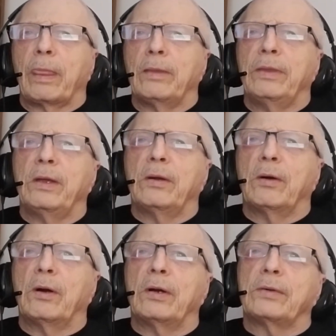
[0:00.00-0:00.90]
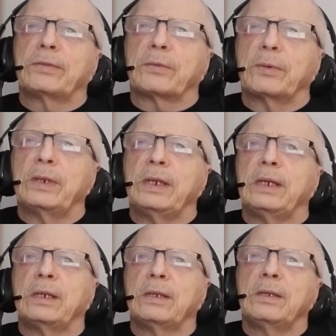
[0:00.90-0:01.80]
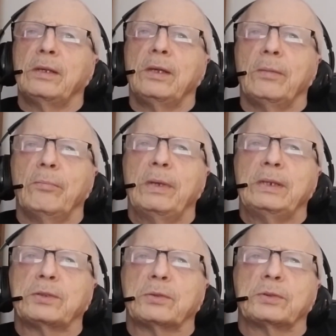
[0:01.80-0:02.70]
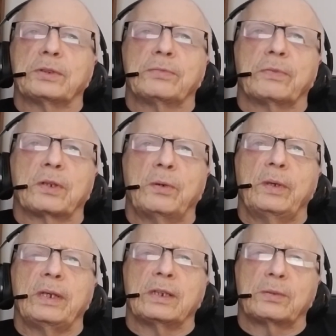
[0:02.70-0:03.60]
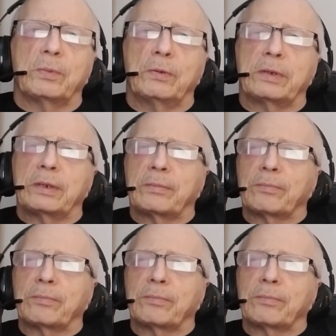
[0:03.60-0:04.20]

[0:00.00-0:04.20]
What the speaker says: There are 3 main sources for quitting smoking,